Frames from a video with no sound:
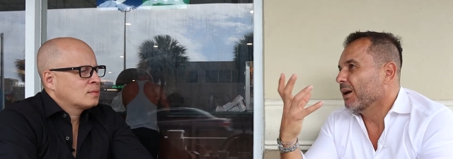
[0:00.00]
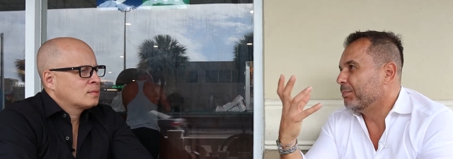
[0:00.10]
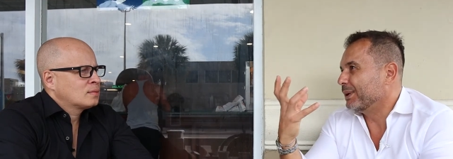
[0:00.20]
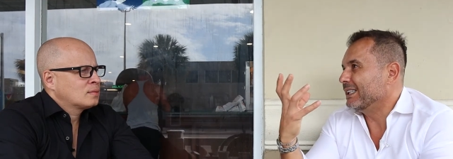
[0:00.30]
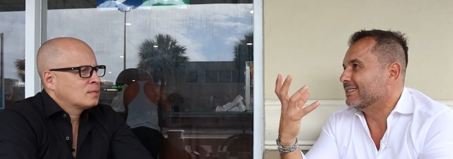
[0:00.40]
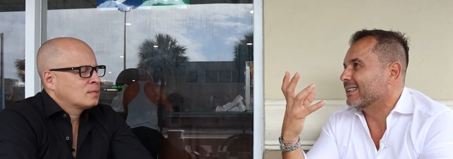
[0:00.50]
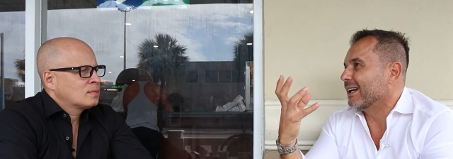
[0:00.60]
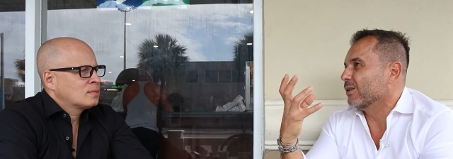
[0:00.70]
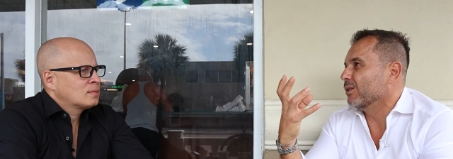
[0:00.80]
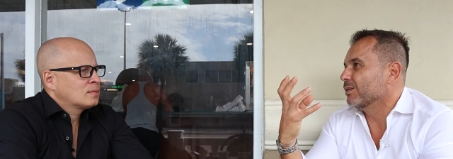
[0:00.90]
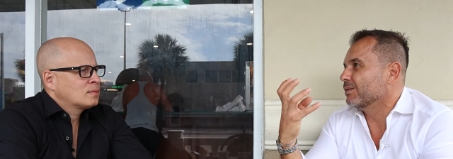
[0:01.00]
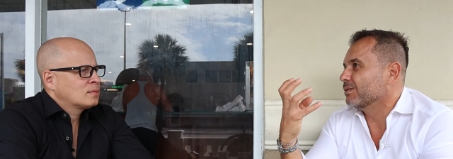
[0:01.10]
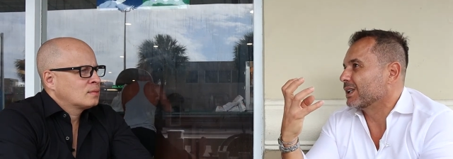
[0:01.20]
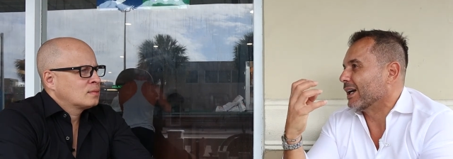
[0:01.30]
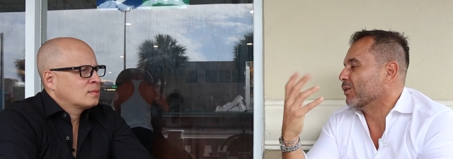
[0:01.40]
Speaker 1: a piece that'll
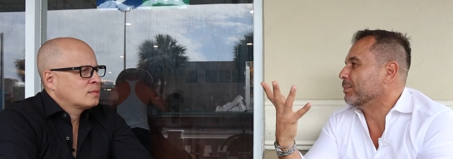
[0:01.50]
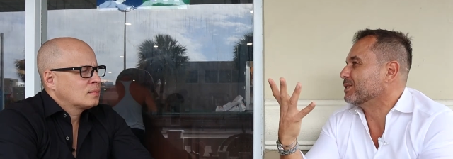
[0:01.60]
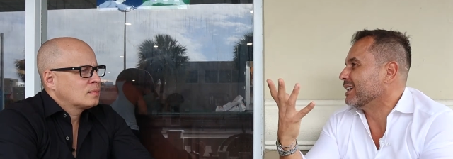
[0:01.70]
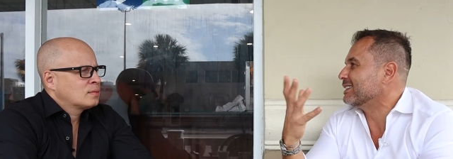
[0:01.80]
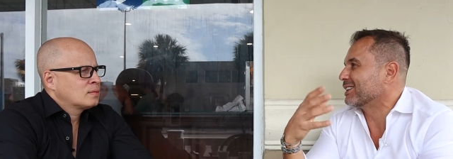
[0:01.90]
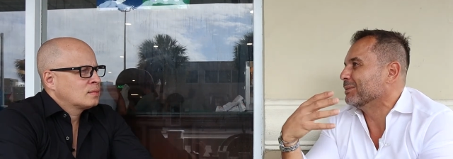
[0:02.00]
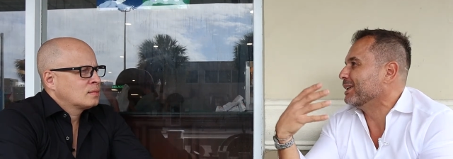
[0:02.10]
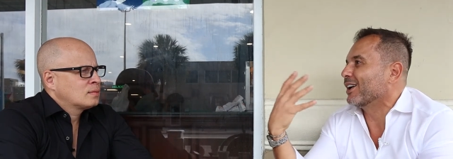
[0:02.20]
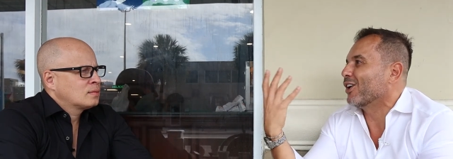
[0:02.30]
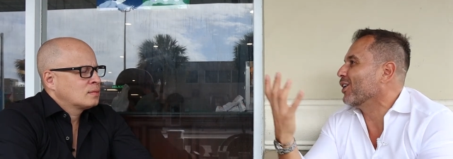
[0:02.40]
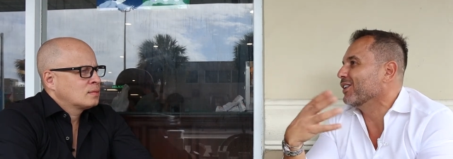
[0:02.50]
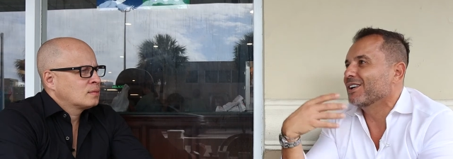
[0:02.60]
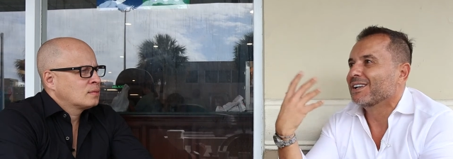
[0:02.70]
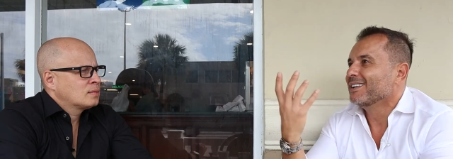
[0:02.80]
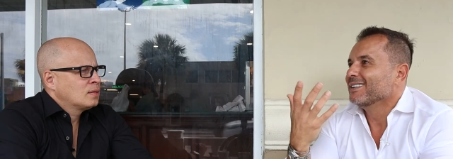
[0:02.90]
kind of represents going to be on all
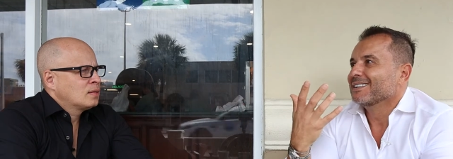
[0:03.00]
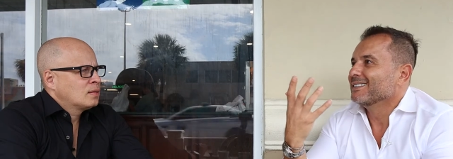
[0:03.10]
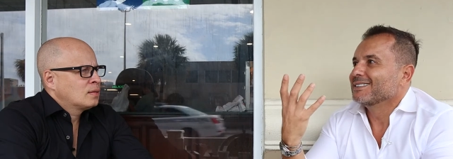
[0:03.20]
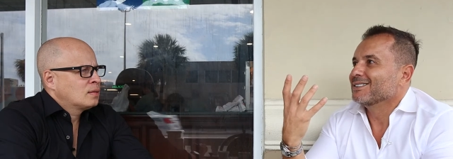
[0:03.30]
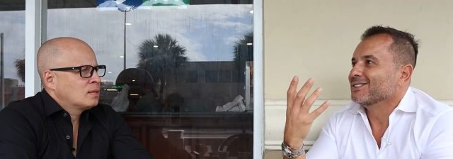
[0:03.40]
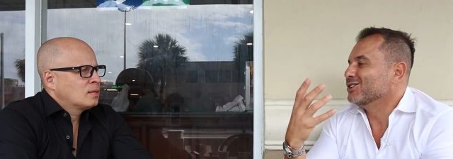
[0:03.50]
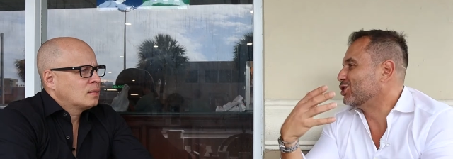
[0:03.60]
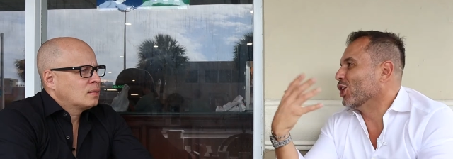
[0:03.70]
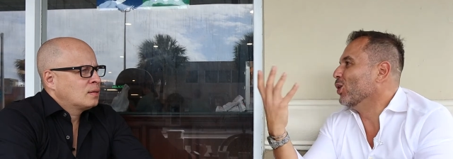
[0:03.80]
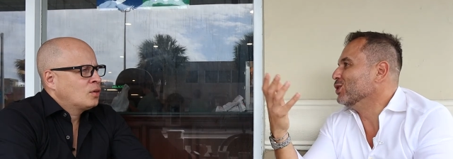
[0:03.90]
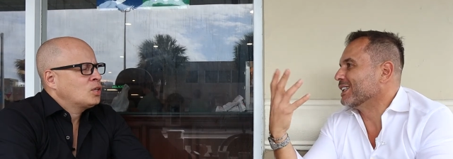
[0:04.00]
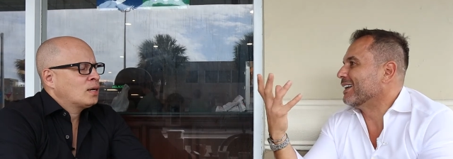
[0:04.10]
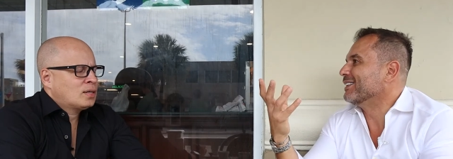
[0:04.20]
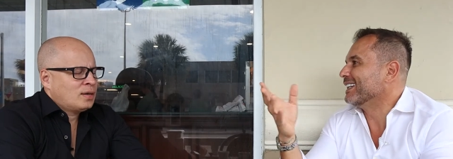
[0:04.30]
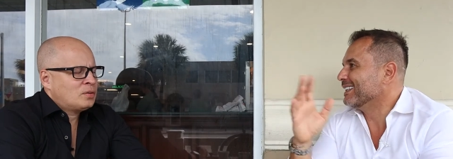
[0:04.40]
the the shows and
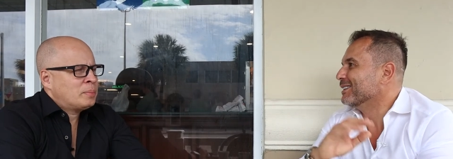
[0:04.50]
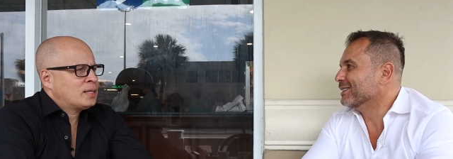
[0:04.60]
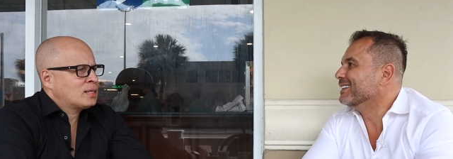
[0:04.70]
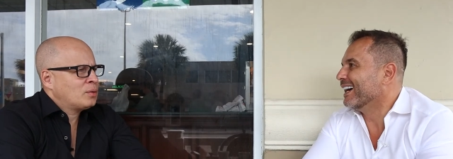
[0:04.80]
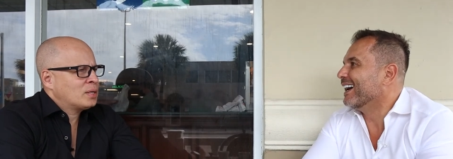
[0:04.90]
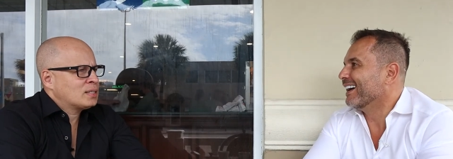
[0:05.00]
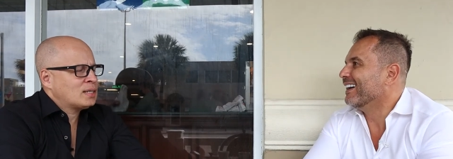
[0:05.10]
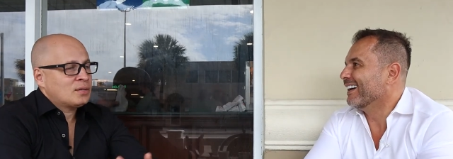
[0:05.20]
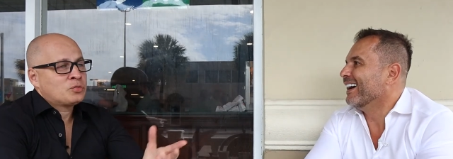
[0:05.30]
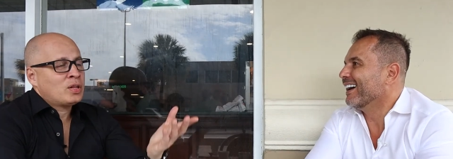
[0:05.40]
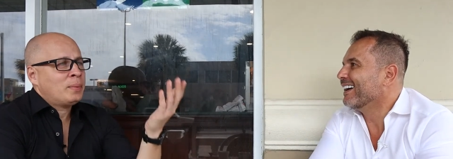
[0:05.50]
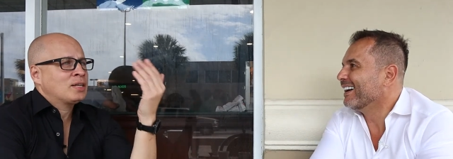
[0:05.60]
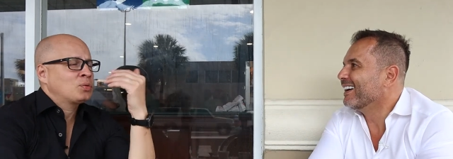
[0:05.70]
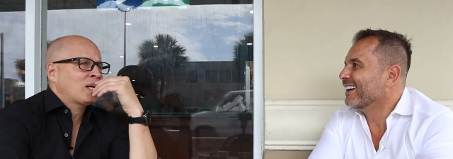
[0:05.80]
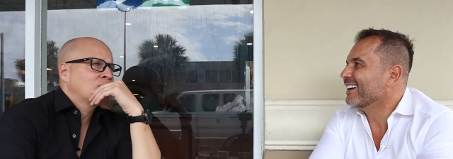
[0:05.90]
yeah, everything. Everybody's going to want to see. It's yeah. funny
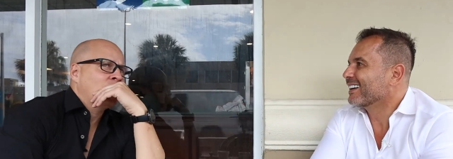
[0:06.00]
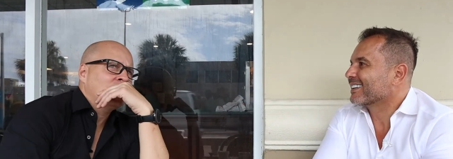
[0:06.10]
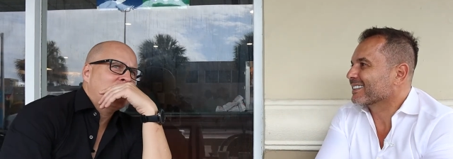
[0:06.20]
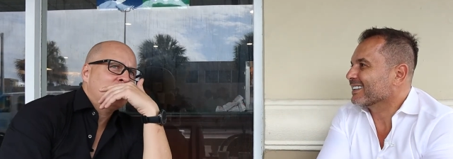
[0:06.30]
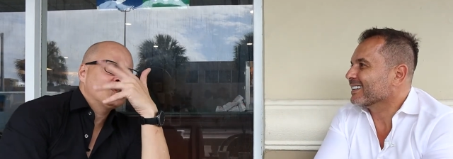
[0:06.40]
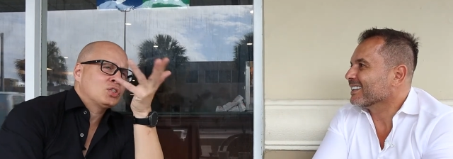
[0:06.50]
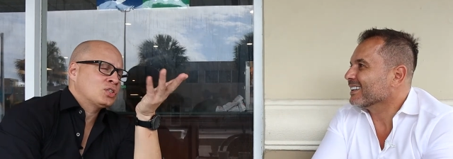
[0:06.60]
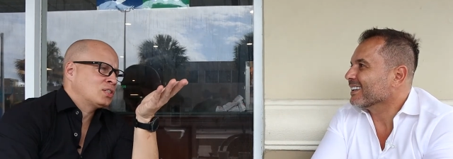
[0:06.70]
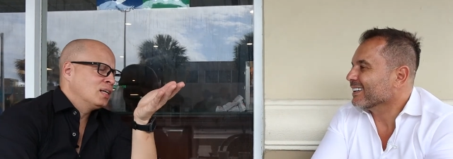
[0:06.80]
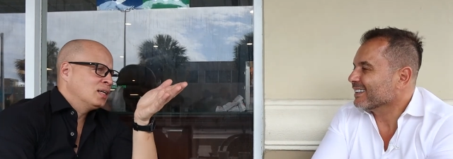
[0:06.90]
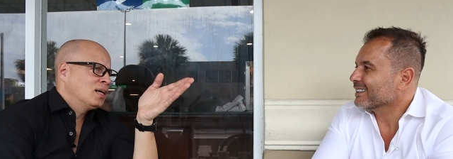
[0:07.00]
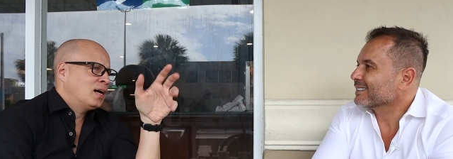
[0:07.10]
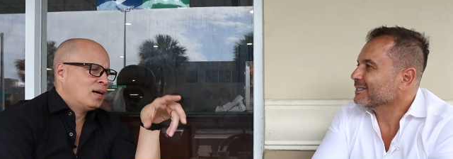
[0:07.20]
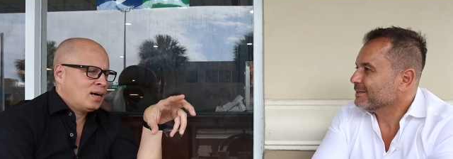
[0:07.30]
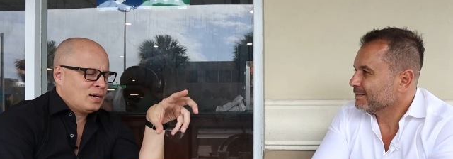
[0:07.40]
Speaker 2: because when I saw that, it was just
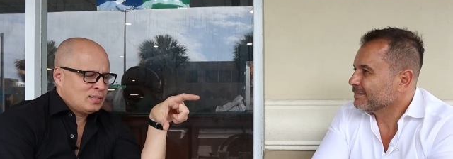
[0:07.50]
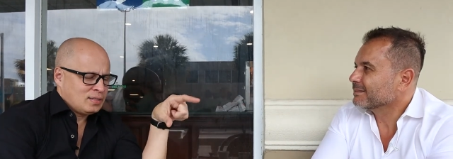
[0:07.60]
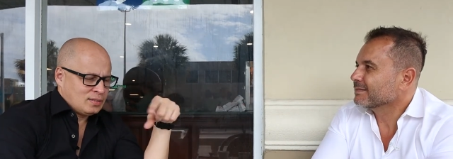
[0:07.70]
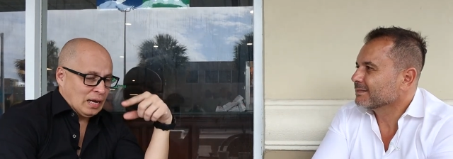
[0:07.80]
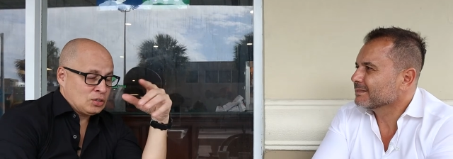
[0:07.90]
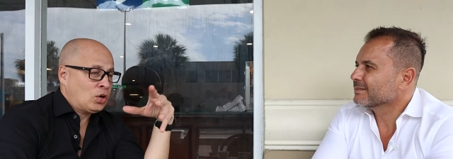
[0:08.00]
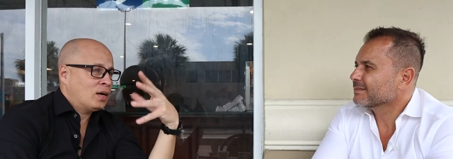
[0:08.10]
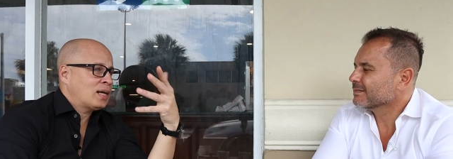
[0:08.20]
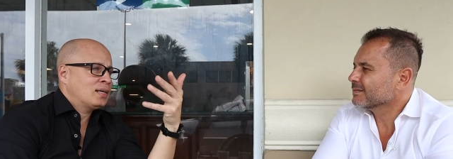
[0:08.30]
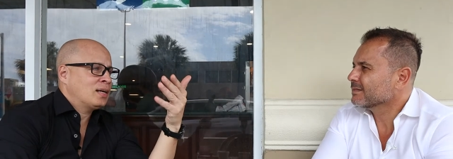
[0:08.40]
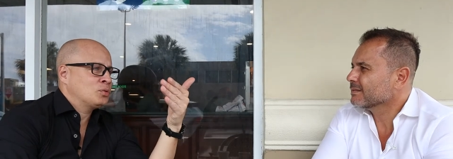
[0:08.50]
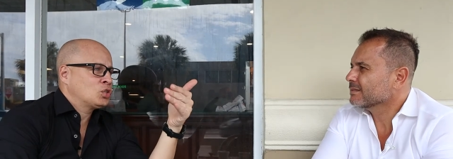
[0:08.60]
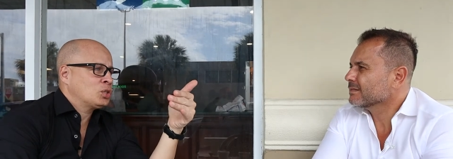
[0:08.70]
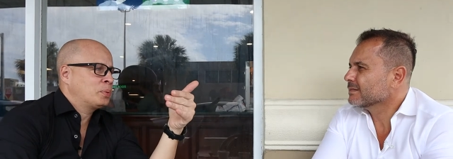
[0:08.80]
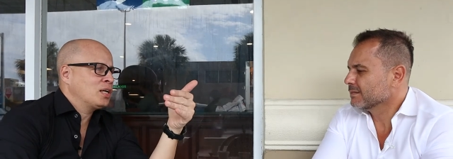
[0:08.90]
uh, I I saw that and it was
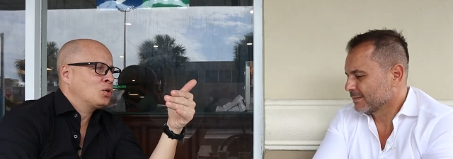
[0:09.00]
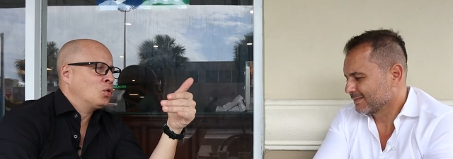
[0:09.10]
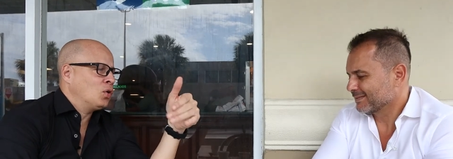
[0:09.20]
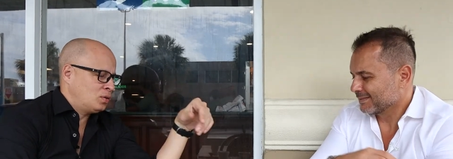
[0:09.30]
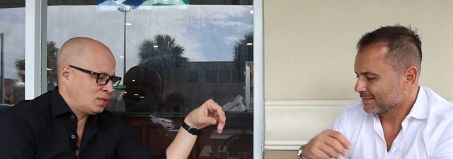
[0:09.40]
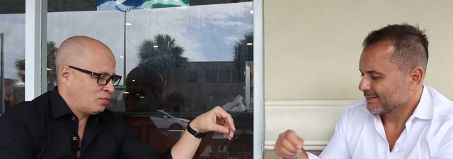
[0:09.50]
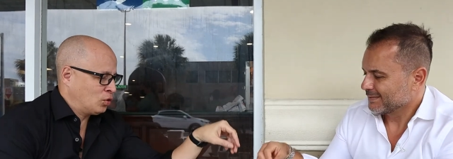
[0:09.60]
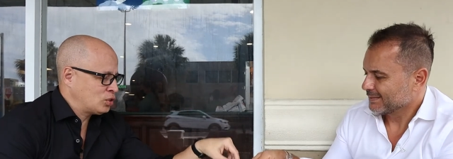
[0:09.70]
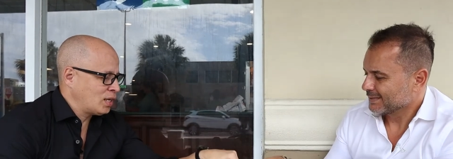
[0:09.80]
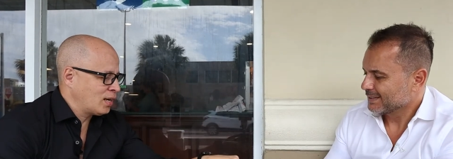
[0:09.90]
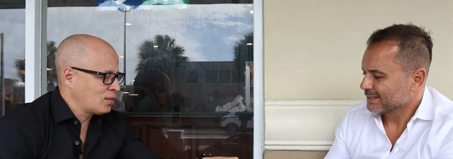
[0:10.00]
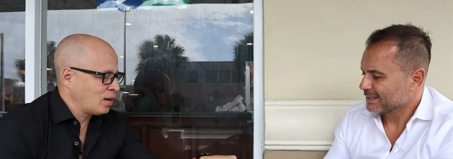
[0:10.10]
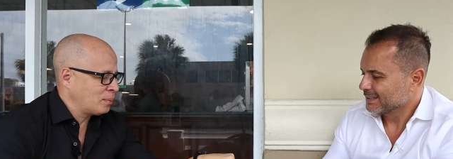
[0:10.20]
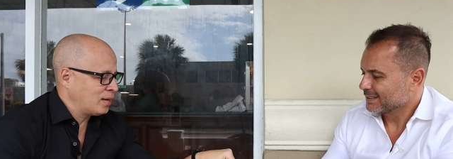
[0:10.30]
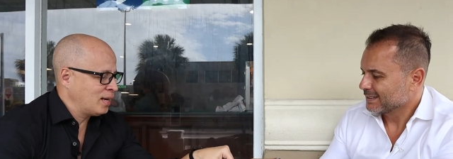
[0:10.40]
just pretty cool. The first thing I
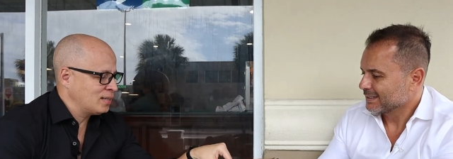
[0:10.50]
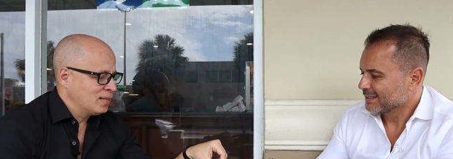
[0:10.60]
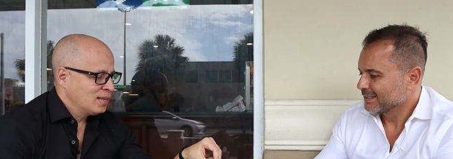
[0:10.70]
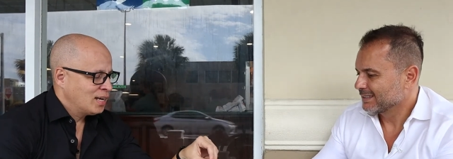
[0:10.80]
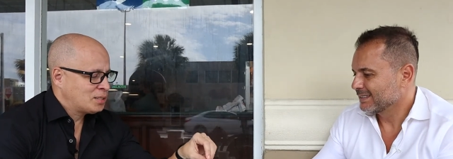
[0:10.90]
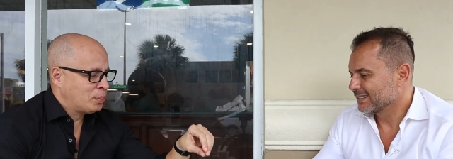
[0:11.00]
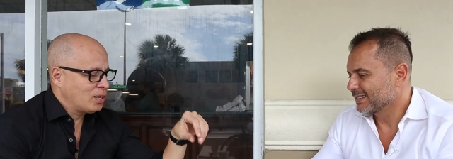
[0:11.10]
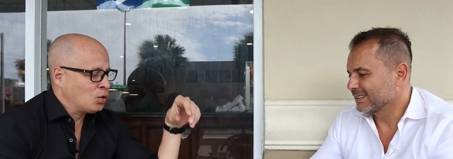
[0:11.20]
thought about, hey, it's pretty